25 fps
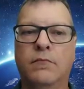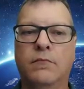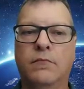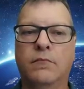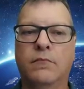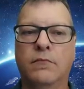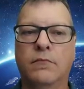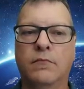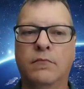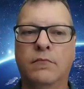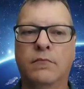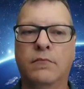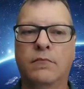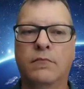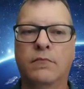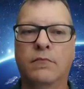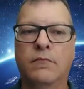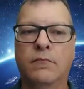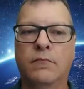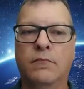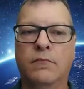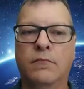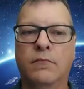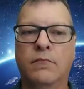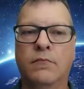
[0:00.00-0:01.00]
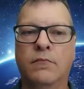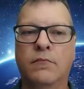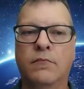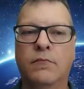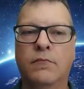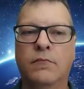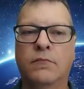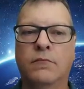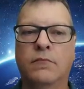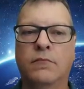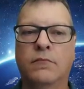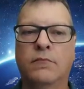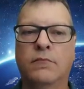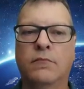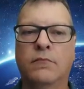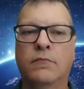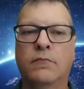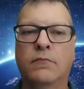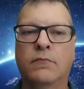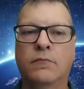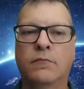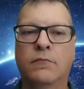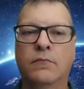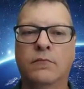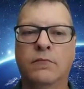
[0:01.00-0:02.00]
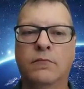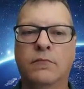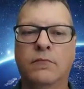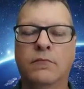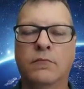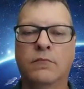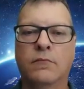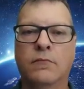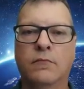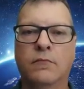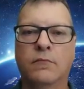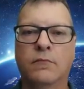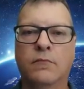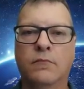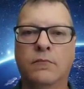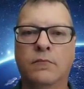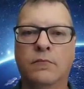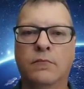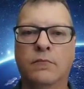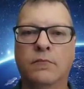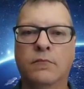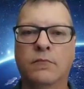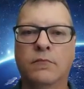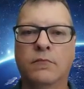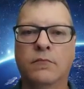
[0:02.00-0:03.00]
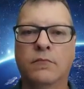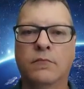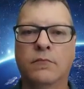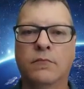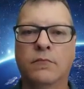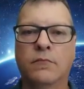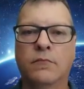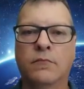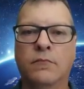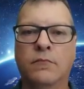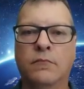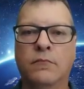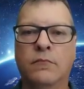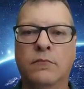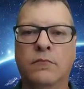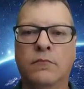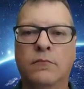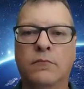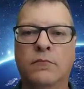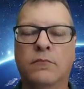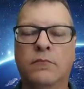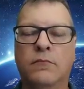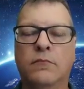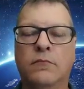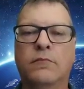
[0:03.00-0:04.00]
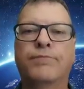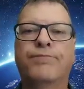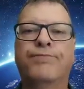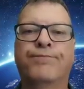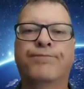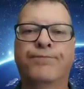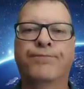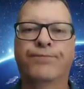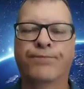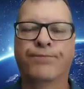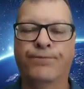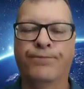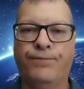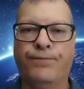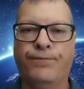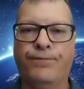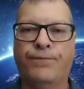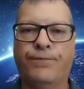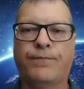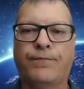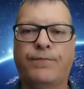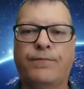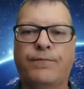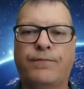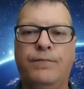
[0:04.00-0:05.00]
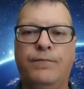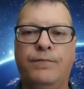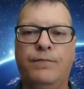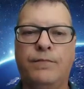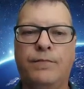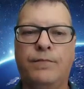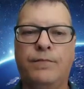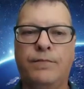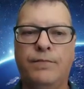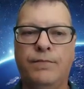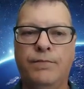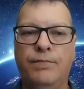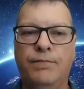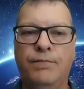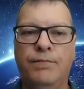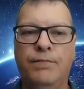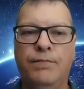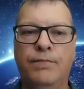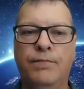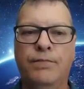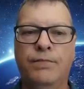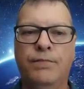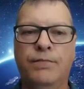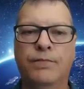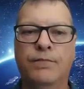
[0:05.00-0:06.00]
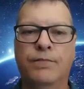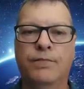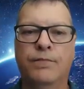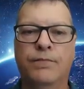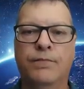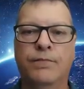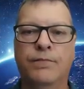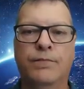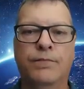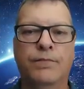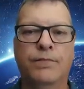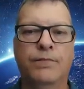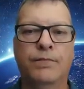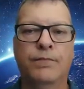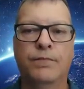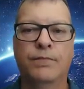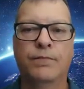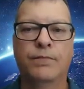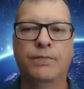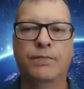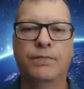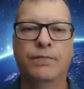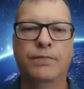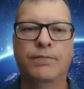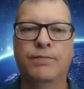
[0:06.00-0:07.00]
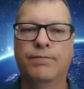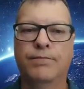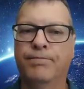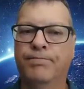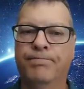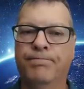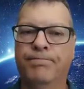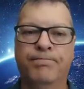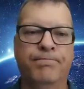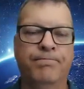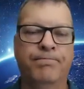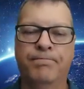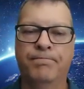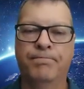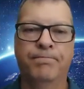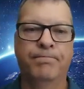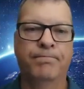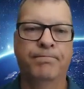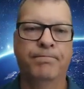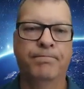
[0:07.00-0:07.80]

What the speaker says: No words are spoken by the person on screen.